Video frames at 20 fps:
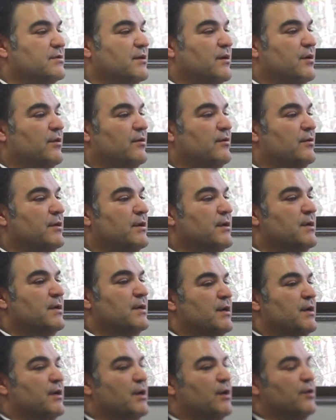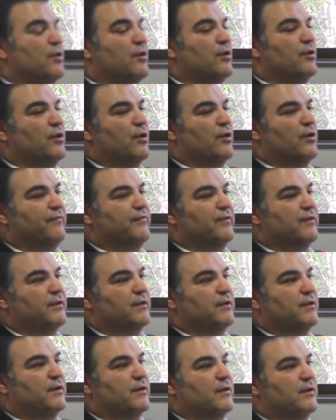So, not
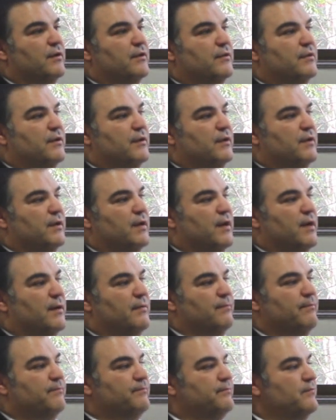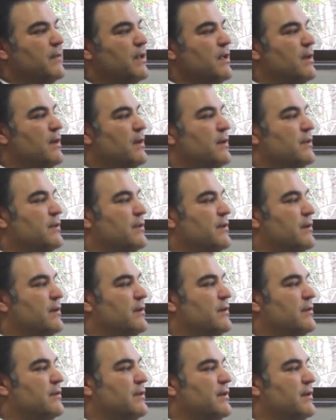often the
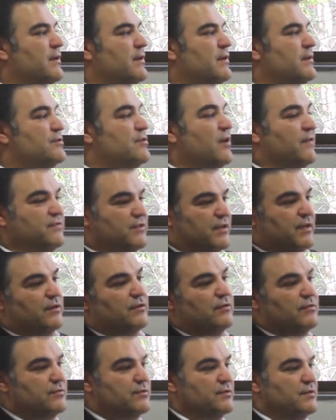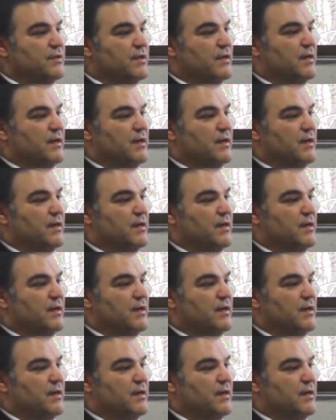the soft skills